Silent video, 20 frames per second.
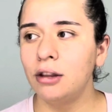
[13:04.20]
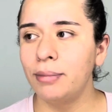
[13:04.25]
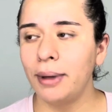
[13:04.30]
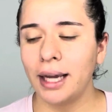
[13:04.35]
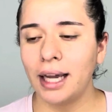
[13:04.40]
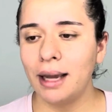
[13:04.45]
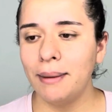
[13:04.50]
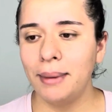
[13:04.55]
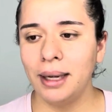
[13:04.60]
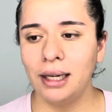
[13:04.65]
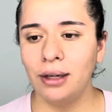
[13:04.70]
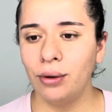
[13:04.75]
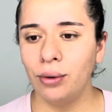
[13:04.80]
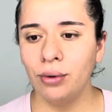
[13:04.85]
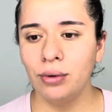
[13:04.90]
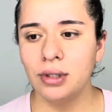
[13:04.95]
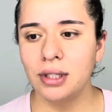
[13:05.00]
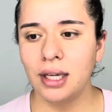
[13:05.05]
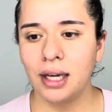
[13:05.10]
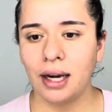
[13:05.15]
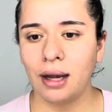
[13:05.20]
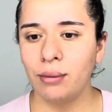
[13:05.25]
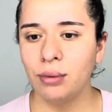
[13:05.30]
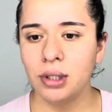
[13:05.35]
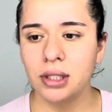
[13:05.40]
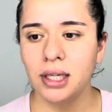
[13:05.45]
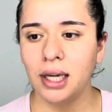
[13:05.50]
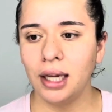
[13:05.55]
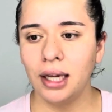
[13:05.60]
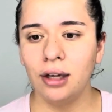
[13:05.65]
back at my notes, and I
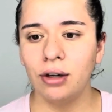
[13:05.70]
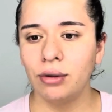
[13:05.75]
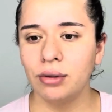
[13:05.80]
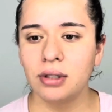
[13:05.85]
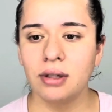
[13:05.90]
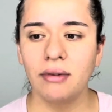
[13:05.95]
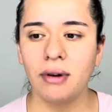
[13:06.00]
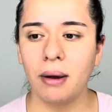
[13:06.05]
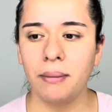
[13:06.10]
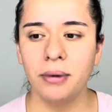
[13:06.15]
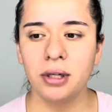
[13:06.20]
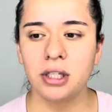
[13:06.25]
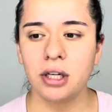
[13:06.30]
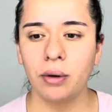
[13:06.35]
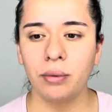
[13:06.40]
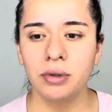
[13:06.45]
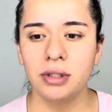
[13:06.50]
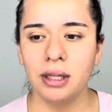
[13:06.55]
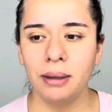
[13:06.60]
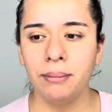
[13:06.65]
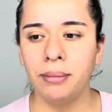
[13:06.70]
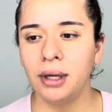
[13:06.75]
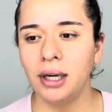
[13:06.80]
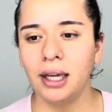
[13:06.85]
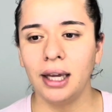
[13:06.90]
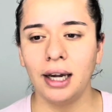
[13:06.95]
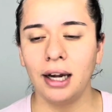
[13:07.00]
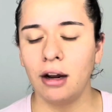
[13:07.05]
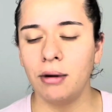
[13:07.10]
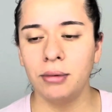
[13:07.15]
was taking notes of how much I was
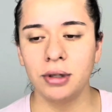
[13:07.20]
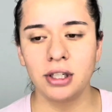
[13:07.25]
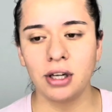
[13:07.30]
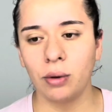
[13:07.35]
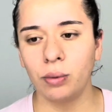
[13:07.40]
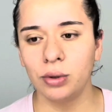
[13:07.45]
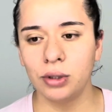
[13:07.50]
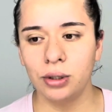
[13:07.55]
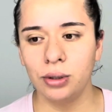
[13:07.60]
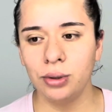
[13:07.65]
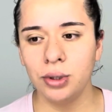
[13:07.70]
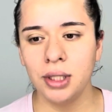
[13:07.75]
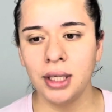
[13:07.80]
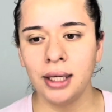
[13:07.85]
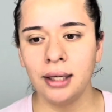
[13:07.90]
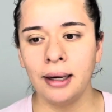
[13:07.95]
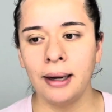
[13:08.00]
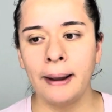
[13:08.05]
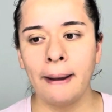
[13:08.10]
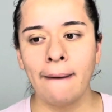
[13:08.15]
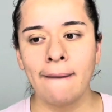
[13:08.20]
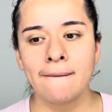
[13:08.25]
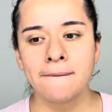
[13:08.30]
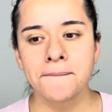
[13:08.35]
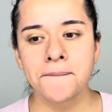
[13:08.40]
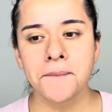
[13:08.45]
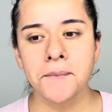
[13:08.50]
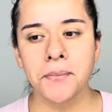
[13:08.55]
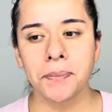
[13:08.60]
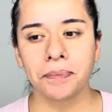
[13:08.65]
inputting and how much I was losing,
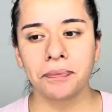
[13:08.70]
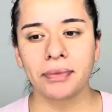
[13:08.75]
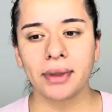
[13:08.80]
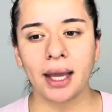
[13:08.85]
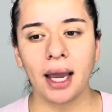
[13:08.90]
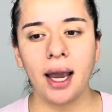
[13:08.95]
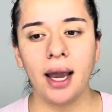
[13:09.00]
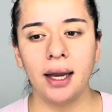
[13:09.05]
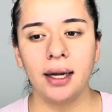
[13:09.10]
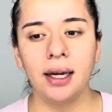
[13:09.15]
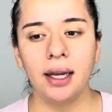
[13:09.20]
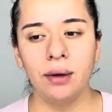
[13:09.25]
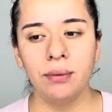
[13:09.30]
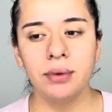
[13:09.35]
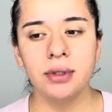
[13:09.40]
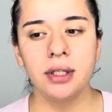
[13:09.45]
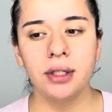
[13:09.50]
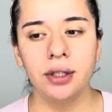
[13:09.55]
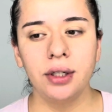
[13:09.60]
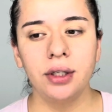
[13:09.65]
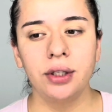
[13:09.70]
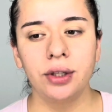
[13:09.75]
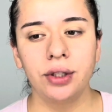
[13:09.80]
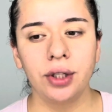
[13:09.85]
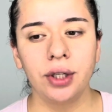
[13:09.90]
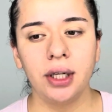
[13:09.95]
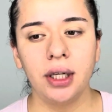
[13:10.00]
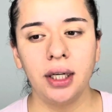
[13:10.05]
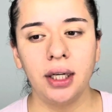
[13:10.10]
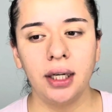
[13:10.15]
and it was a good
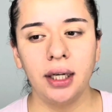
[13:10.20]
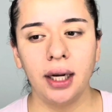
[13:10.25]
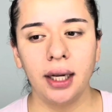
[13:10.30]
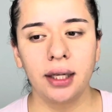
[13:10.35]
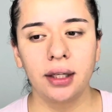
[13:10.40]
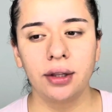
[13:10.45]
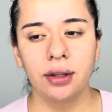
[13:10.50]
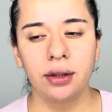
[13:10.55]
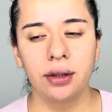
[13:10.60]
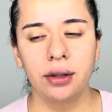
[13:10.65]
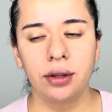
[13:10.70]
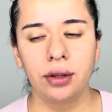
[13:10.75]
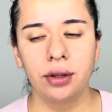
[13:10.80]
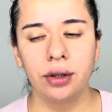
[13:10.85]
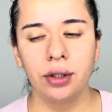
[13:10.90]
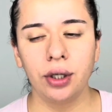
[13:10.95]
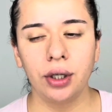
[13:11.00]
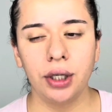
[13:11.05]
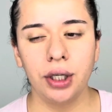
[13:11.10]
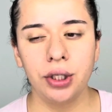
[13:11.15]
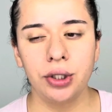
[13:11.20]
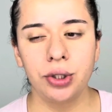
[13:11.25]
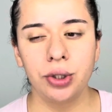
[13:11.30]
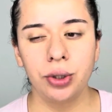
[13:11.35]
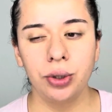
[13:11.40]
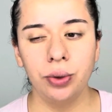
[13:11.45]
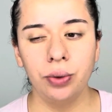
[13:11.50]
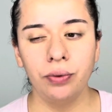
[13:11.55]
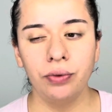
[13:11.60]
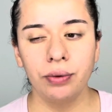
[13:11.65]

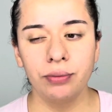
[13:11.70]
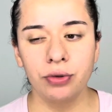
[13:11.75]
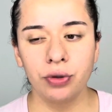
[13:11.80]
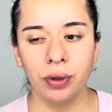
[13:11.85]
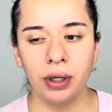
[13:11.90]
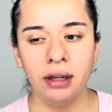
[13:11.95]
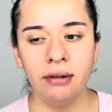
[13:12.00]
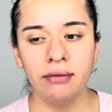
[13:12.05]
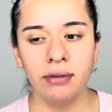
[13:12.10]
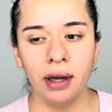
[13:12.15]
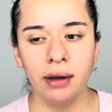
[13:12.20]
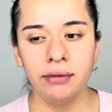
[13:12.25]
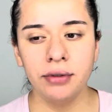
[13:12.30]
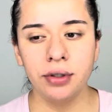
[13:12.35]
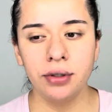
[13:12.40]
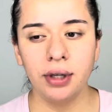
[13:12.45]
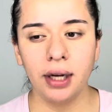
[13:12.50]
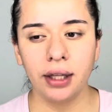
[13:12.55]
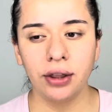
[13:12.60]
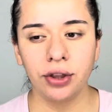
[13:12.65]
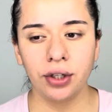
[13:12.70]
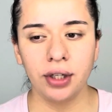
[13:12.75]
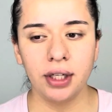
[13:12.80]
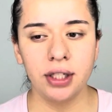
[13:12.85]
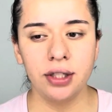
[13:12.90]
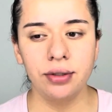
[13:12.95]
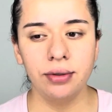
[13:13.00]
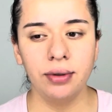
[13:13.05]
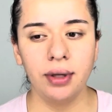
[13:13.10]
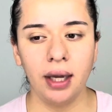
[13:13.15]
32, from 25 to like
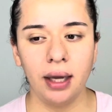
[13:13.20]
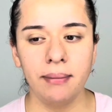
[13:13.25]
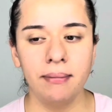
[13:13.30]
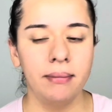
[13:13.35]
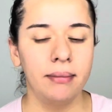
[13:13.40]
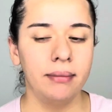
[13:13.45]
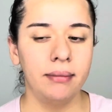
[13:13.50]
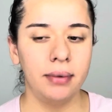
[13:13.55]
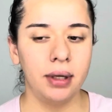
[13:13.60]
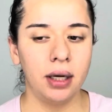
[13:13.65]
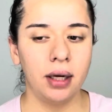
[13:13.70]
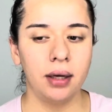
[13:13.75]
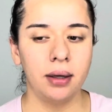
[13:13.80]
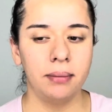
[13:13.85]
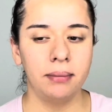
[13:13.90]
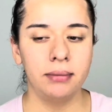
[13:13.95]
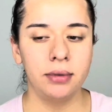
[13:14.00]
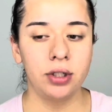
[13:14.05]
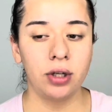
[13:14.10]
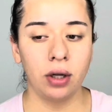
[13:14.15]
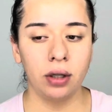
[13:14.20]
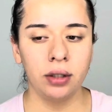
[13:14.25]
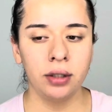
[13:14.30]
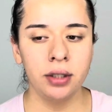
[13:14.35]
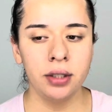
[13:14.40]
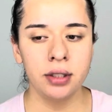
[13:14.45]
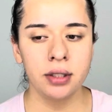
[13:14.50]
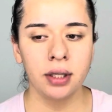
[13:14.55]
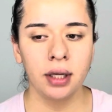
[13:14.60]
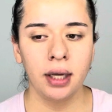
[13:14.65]
32k
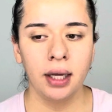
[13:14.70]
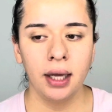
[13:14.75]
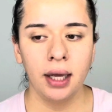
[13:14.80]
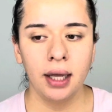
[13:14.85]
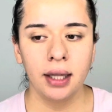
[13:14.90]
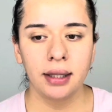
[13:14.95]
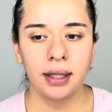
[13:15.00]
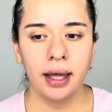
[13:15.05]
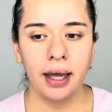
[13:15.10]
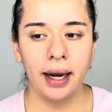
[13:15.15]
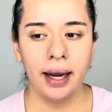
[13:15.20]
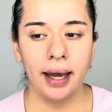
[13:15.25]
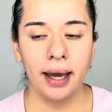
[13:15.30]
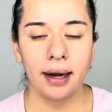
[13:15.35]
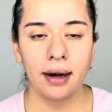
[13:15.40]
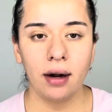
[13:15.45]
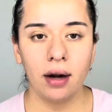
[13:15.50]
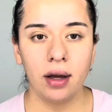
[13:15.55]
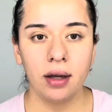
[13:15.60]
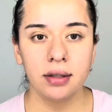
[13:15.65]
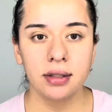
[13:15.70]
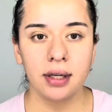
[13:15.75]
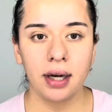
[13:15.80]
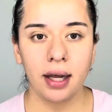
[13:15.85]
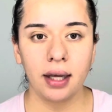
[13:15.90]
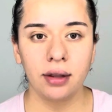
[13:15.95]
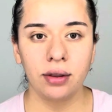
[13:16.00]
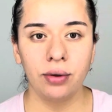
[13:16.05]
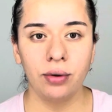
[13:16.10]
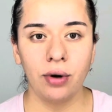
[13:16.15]
dollars that I had lost,
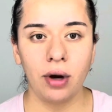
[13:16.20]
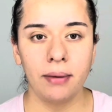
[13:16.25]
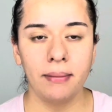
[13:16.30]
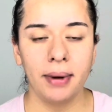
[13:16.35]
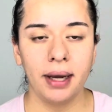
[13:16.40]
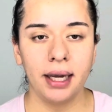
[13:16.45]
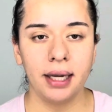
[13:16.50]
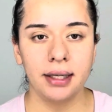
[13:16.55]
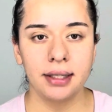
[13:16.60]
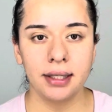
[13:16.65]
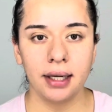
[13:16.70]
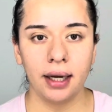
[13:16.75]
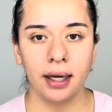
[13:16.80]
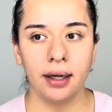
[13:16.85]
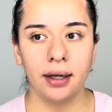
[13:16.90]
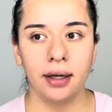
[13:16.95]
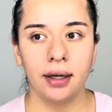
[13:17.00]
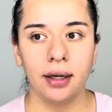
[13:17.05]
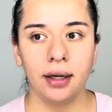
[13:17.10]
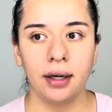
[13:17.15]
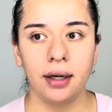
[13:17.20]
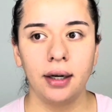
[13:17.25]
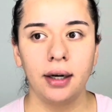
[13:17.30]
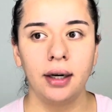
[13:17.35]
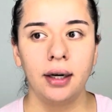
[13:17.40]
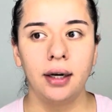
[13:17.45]
like, throughout my entire